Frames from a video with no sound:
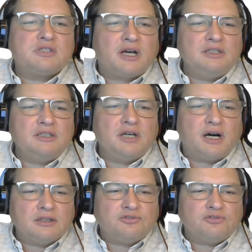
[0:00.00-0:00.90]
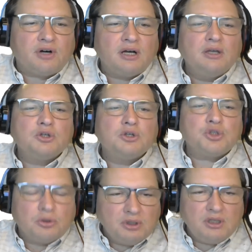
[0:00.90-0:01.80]
sine alpha
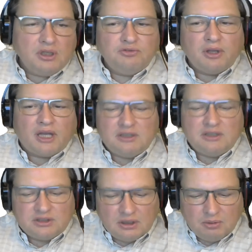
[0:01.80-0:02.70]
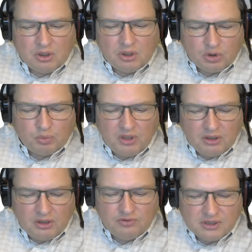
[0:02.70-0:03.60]
shown in the right column
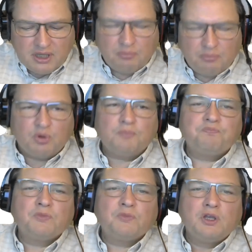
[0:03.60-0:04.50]
in this table.